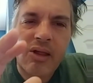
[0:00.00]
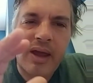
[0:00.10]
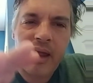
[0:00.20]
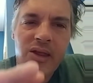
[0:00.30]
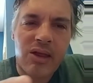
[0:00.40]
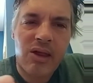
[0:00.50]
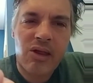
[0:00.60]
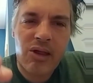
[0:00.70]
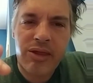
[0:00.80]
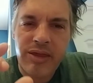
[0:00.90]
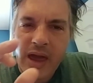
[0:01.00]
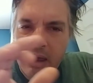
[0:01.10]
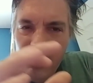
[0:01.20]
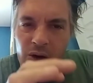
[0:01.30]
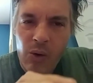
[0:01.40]
Like, it's this
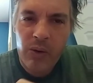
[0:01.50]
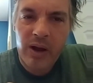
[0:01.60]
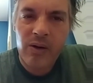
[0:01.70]
thick coating